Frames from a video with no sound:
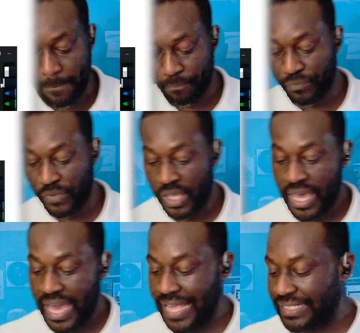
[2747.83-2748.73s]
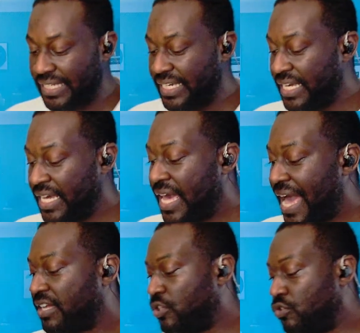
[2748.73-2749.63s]
And C, how can I use the
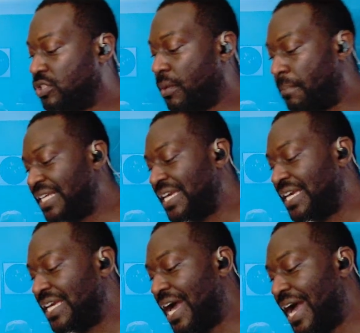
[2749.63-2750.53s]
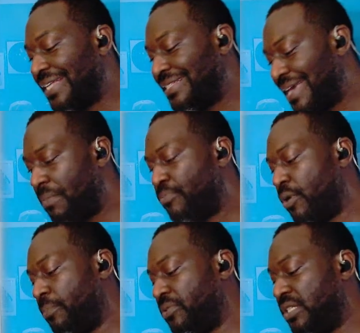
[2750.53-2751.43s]
money I take from my properties to
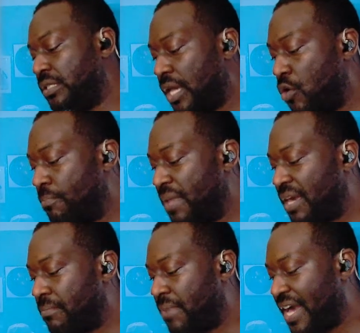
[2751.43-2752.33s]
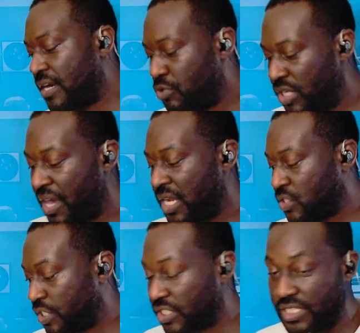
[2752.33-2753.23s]
help make my community better? That's question
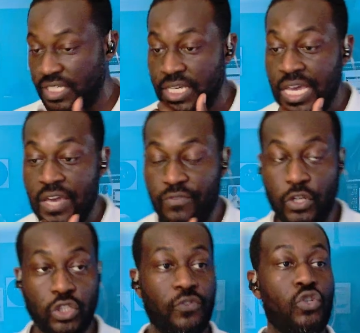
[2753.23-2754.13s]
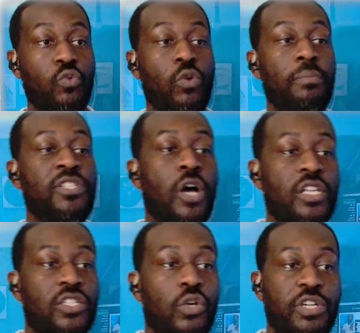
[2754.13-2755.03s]
C. For those of you who want me to answer question
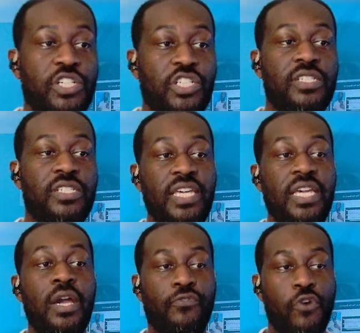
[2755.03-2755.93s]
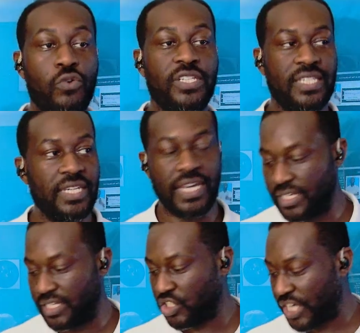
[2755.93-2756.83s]
C, throw C in the
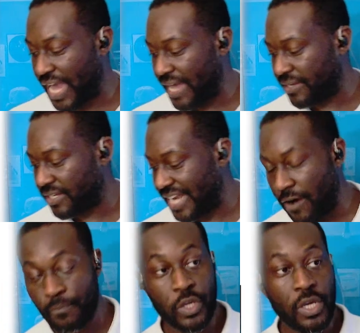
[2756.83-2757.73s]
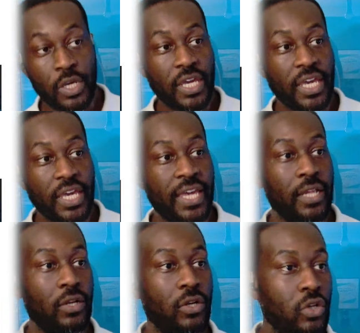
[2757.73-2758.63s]
chat. Now, it looks like
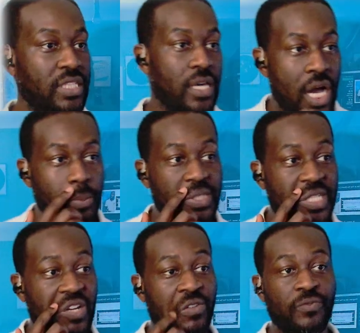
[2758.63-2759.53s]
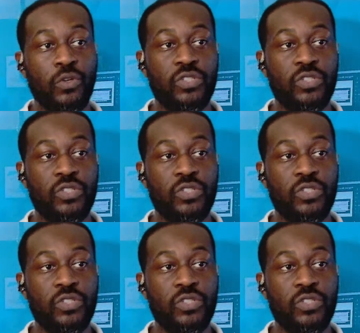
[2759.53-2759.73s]
100% of the votes now are